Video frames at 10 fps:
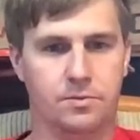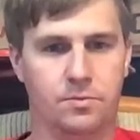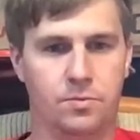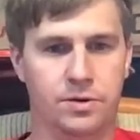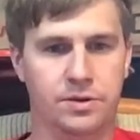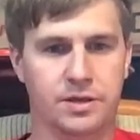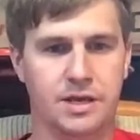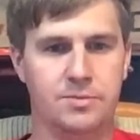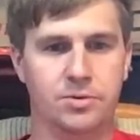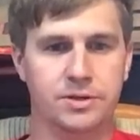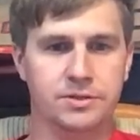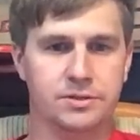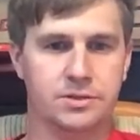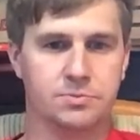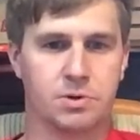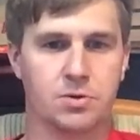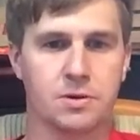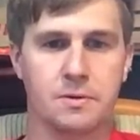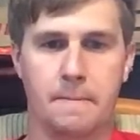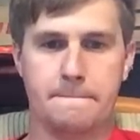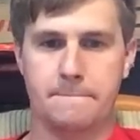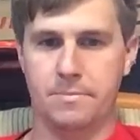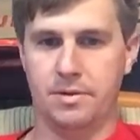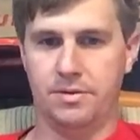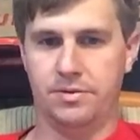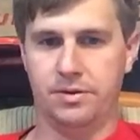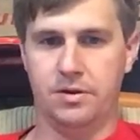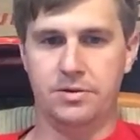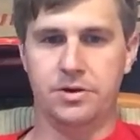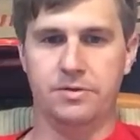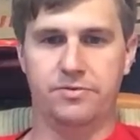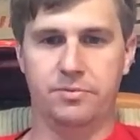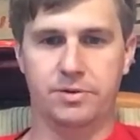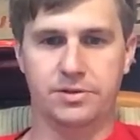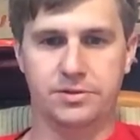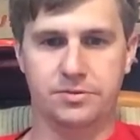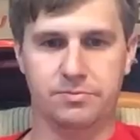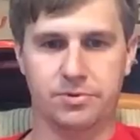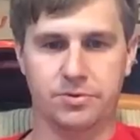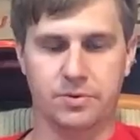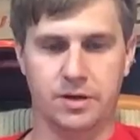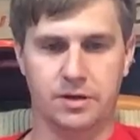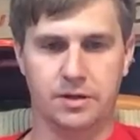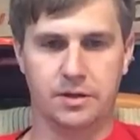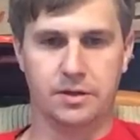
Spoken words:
One of the cable ends is broken, but all in all, the footbridge is doing pretty well.